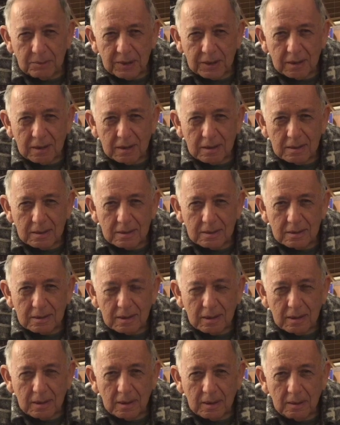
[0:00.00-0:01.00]
because
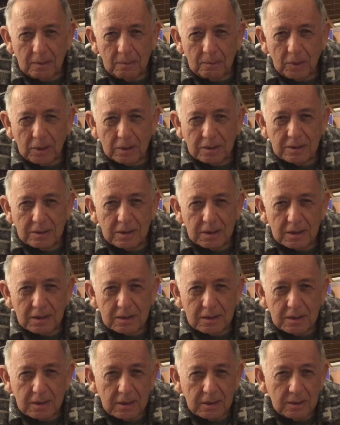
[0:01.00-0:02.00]
uh, March
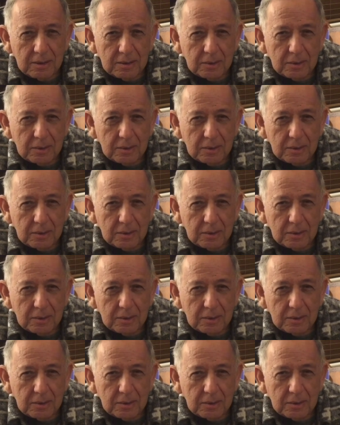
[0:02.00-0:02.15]
16th,